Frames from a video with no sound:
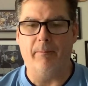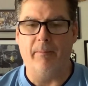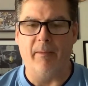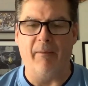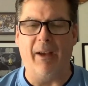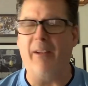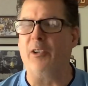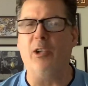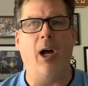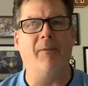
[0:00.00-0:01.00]
They've had a
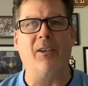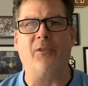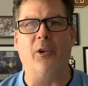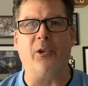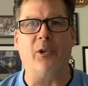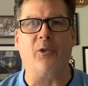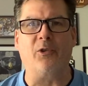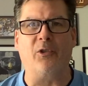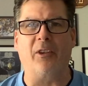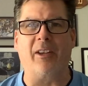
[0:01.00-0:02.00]
good offense all year. It's
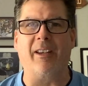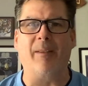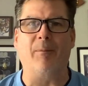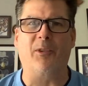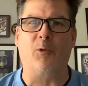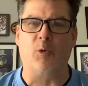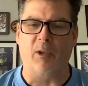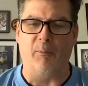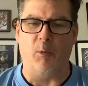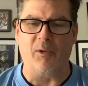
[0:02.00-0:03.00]
just they can't score
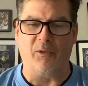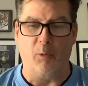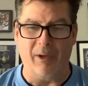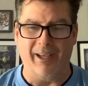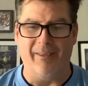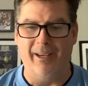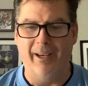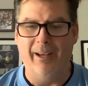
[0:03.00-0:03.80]
enough points to win.